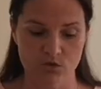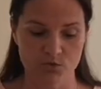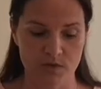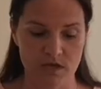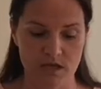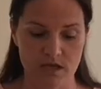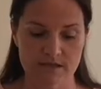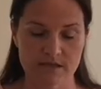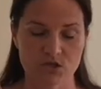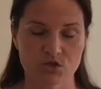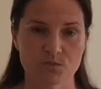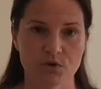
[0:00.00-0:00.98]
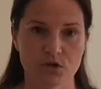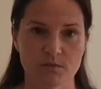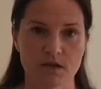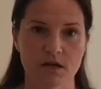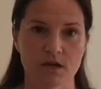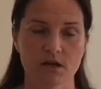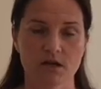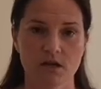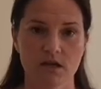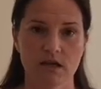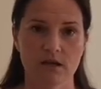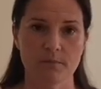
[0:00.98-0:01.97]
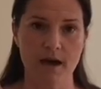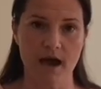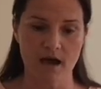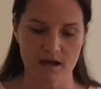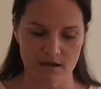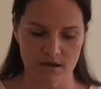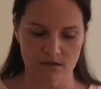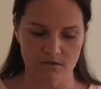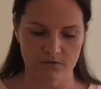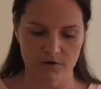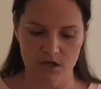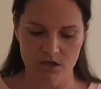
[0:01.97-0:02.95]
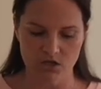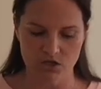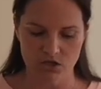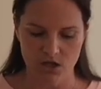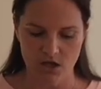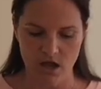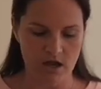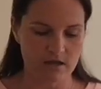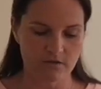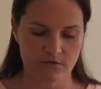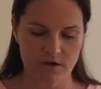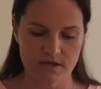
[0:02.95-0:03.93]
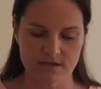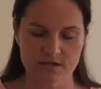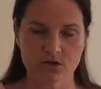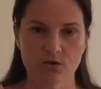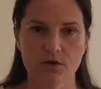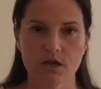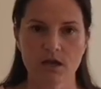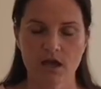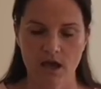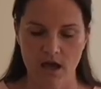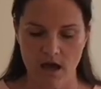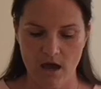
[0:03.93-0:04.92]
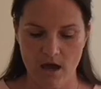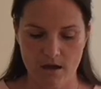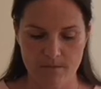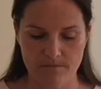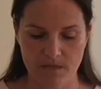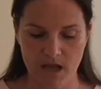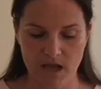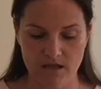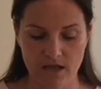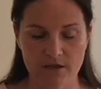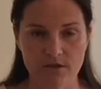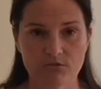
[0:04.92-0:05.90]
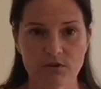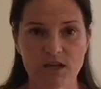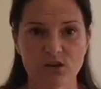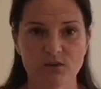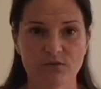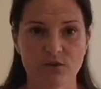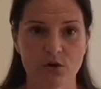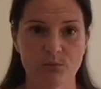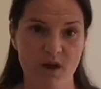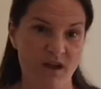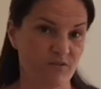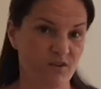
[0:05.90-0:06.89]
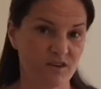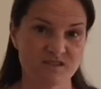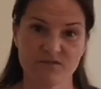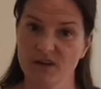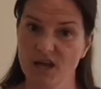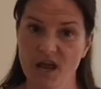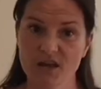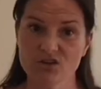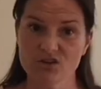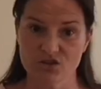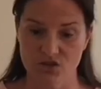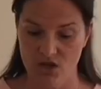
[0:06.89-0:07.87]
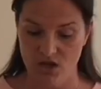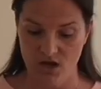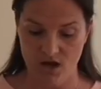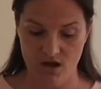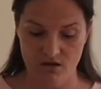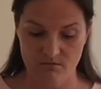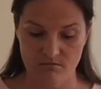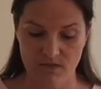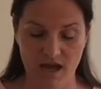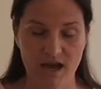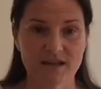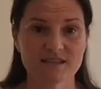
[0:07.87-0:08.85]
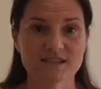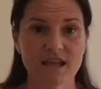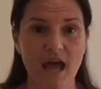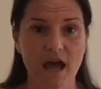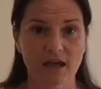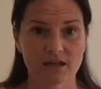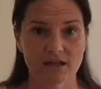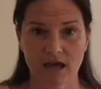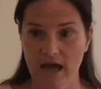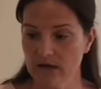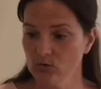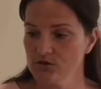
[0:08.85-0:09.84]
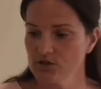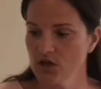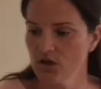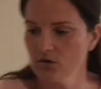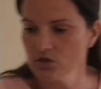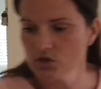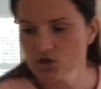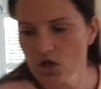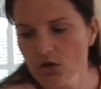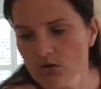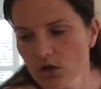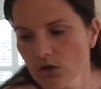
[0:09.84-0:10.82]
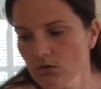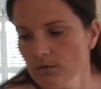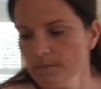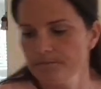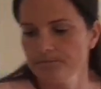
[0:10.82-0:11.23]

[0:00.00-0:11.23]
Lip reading: would be easy. Just put them in a bag in the freezer, sorry. And yeah, they're really good for breakfast, for lunch, and a snack. And also to show you